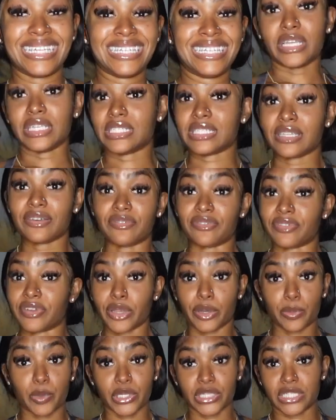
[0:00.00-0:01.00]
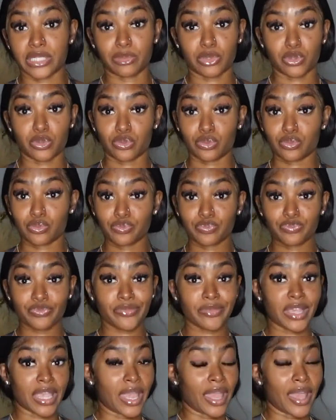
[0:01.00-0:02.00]
It's a very pretty blue.
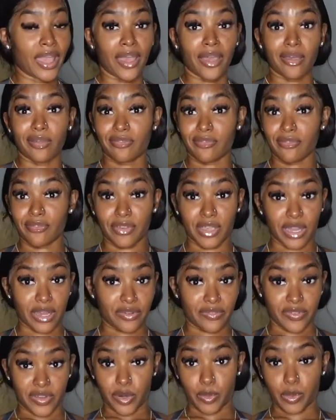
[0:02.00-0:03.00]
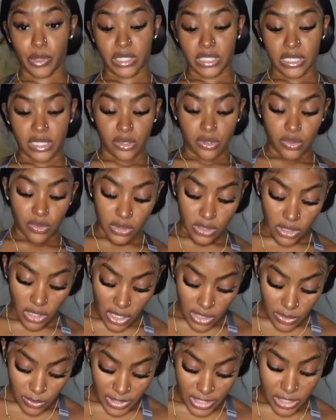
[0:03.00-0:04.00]
Very, very pretty. It goes
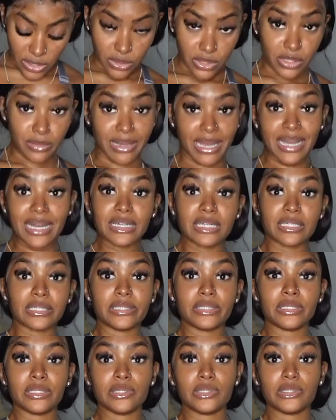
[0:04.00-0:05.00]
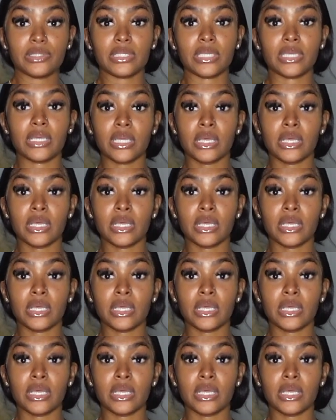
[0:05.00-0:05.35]
all the way down to my ankles.